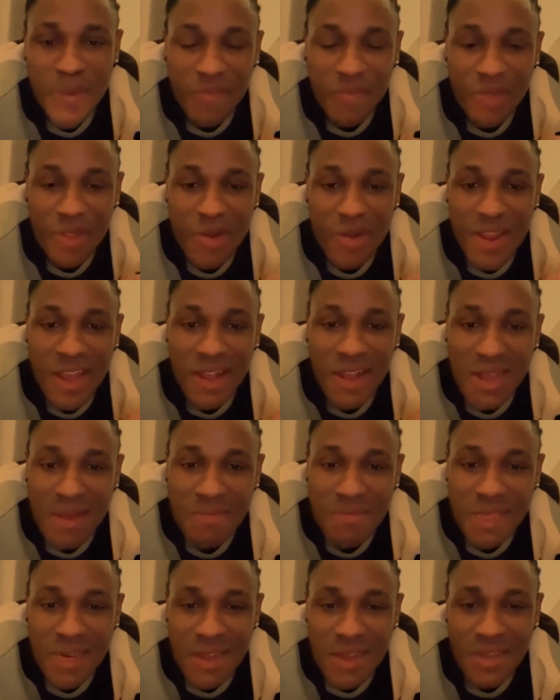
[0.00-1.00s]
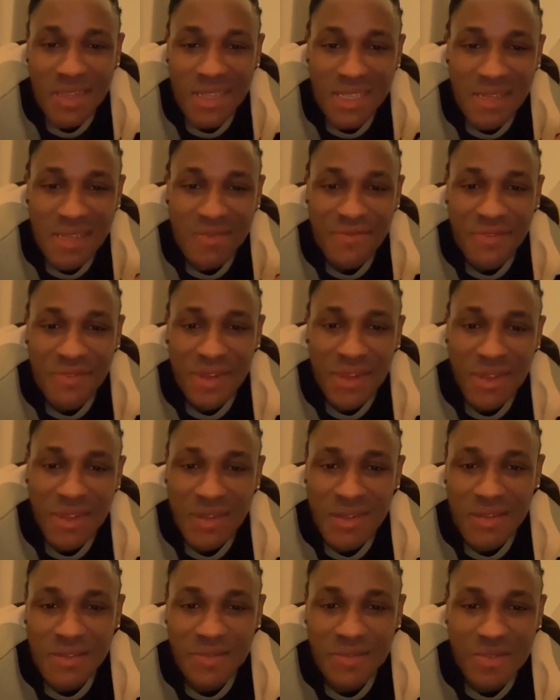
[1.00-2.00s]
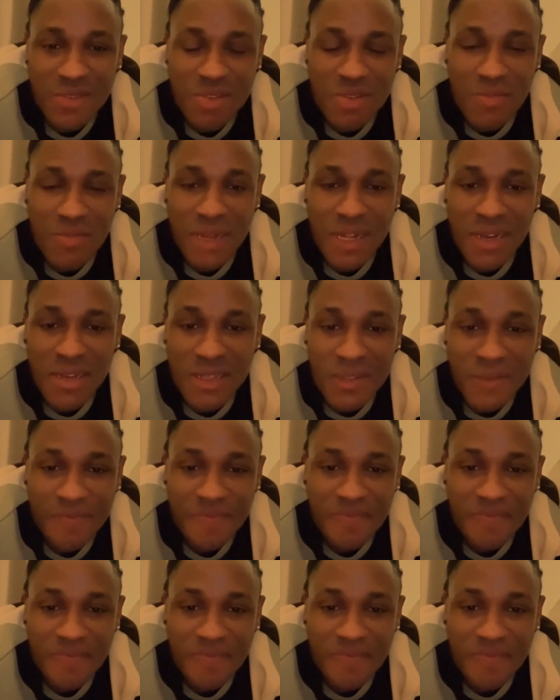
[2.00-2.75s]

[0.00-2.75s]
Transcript: unagambi nange siva Somalia.